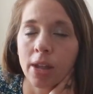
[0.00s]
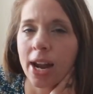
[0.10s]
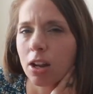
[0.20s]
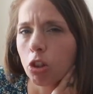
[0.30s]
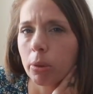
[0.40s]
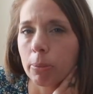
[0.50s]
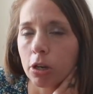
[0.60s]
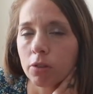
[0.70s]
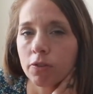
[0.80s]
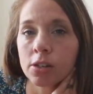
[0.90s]
I added a little bit of
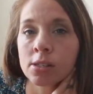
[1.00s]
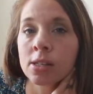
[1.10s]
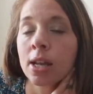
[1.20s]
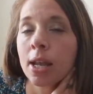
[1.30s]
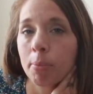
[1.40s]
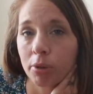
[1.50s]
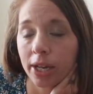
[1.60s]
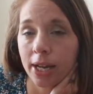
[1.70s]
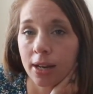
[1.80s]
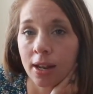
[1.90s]
butter first,
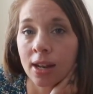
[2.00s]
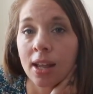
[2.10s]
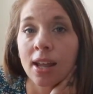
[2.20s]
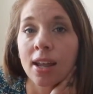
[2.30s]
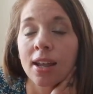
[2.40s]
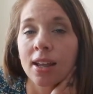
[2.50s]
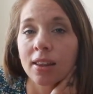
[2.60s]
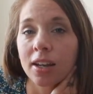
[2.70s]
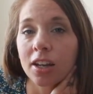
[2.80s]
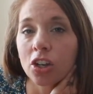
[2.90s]
preheated it.
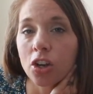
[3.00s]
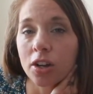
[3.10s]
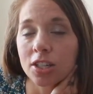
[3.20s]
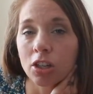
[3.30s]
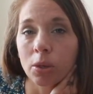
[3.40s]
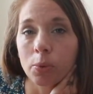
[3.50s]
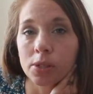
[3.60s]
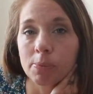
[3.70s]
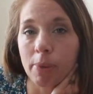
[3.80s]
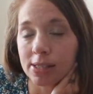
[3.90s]
Let it cook until it
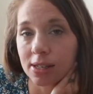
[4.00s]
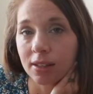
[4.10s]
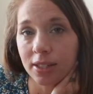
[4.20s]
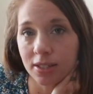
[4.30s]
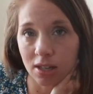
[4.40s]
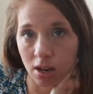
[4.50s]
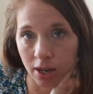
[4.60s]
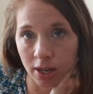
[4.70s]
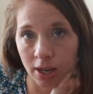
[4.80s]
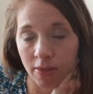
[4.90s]
was basically
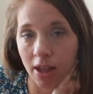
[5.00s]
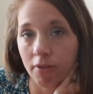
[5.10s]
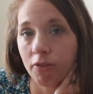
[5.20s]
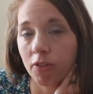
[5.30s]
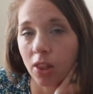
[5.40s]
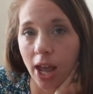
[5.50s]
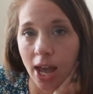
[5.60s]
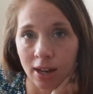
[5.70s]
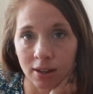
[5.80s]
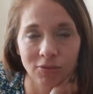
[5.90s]
done in that
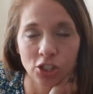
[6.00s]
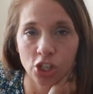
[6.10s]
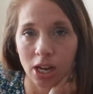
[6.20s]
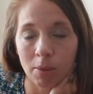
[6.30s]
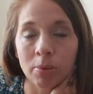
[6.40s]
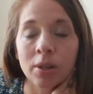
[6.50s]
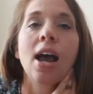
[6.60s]
flat shape.